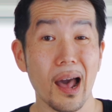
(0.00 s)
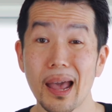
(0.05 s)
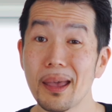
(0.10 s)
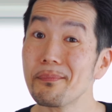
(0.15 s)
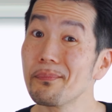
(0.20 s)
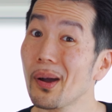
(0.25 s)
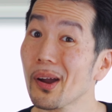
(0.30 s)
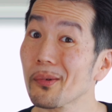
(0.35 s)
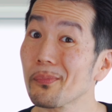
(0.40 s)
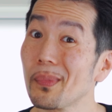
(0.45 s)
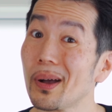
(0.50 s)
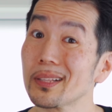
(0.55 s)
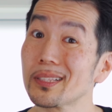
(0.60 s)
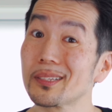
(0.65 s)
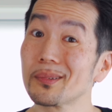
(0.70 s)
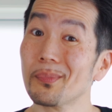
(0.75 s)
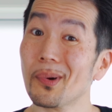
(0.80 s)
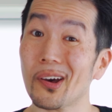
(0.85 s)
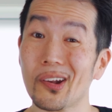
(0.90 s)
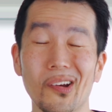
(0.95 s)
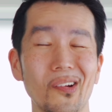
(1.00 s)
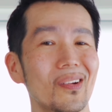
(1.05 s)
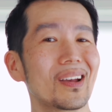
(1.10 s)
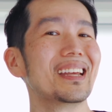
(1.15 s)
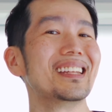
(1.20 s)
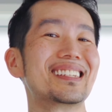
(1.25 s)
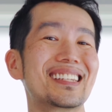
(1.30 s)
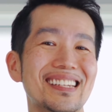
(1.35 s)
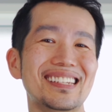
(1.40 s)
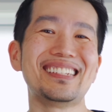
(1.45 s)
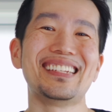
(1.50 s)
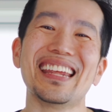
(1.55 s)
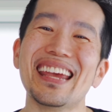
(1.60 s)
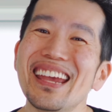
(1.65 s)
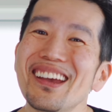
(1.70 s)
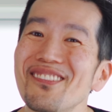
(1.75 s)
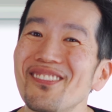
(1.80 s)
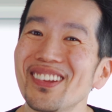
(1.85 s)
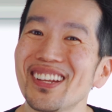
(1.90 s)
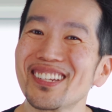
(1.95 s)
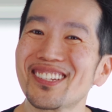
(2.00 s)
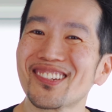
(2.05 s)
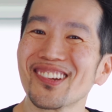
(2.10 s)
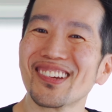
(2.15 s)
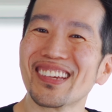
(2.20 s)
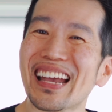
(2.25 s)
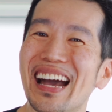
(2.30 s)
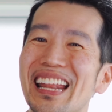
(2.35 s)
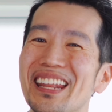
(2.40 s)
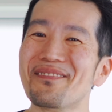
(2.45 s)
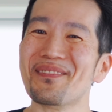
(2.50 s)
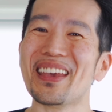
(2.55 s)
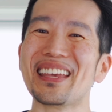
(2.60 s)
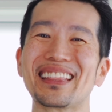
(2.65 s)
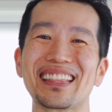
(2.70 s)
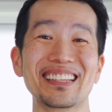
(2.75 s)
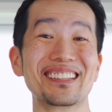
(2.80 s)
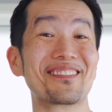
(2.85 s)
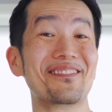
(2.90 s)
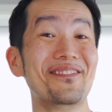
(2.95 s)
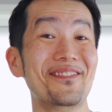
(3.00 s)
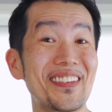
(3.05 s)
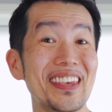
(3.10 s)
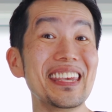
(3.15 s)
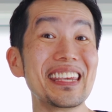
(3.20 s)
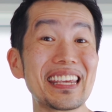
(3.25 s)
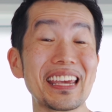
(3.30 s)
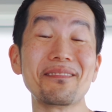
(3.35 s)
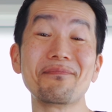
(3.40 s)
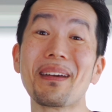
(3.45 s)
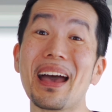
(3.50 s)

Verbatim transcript: I'm Mark Matsumoto, and today I want to show you how to make this vegan